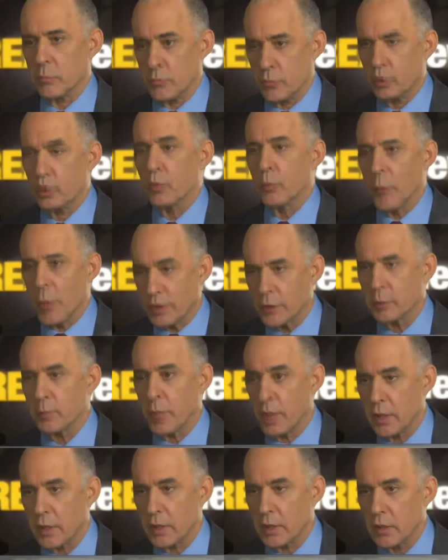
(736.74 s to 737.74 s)
too much
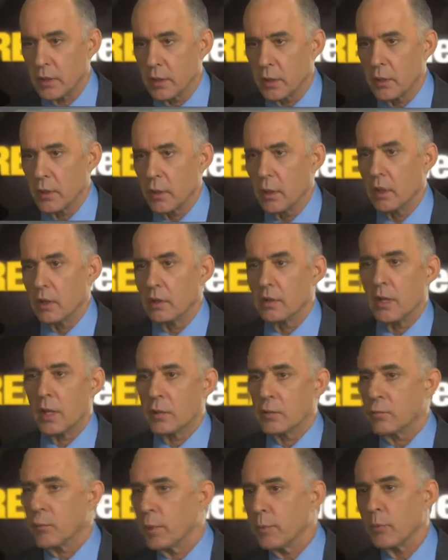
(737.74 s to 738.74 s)
money,
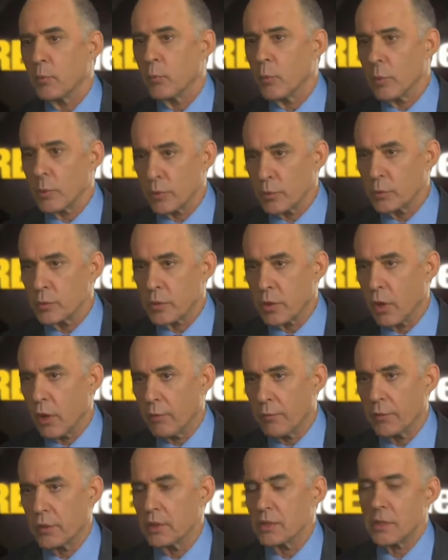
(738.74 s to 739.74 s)
then people will lose
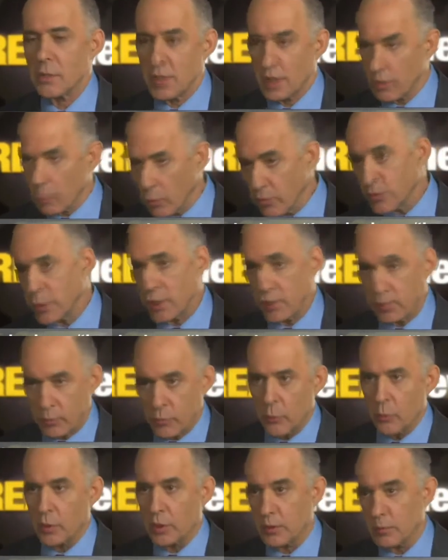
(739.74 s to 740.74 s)
confidence and they won't keep
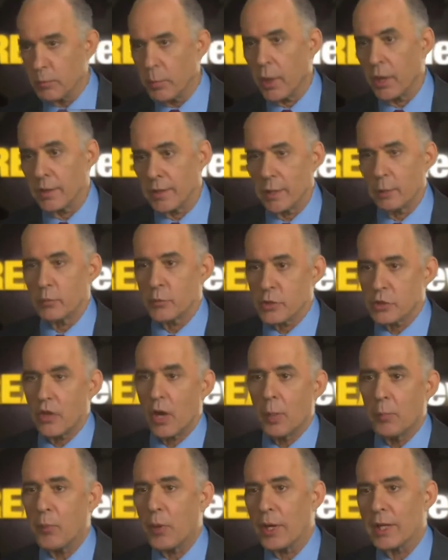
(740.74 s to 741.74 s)
doing. They will
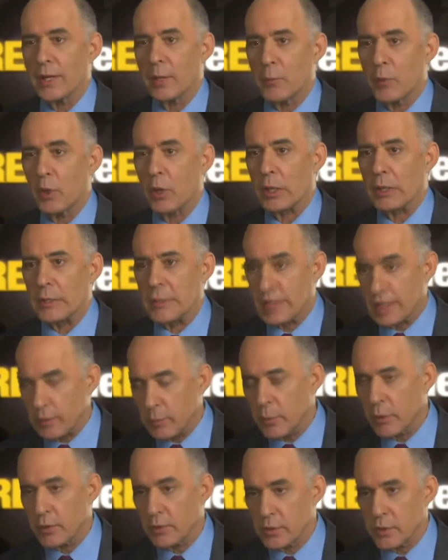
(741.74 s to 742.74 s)
stop buying American
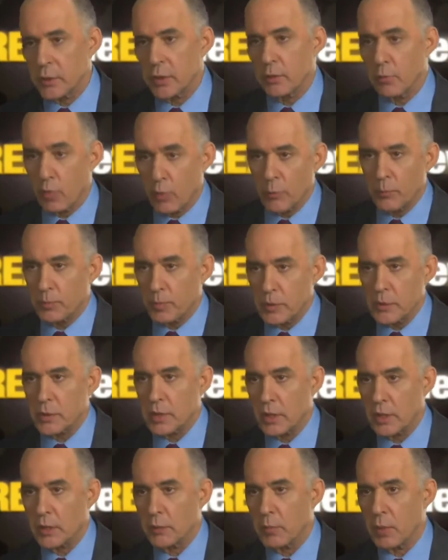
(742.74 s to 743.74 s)
T-bills and they won't be
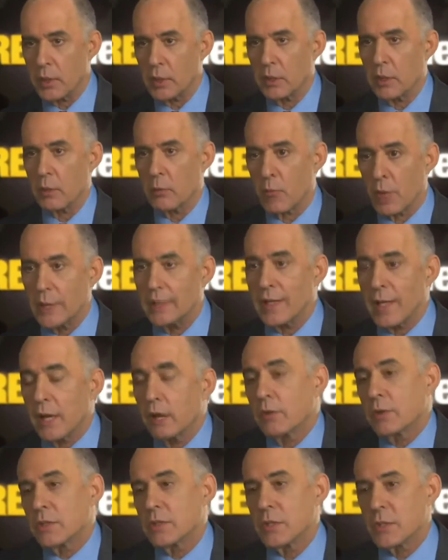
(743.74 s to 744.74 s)
sending money here. Right now,
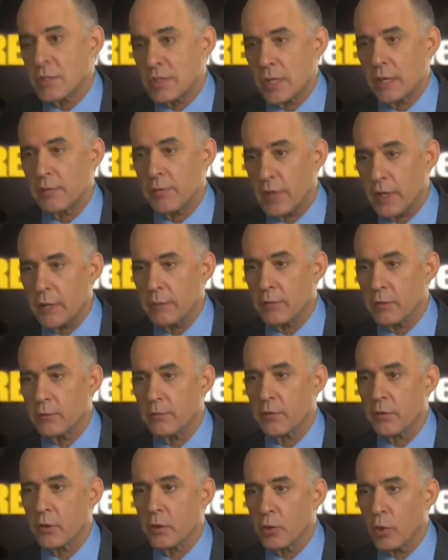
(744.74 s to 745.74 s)
it's the safe haven
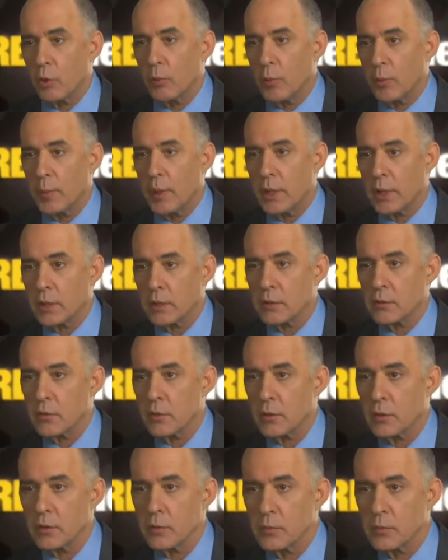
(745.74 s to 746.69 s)
for global money. So.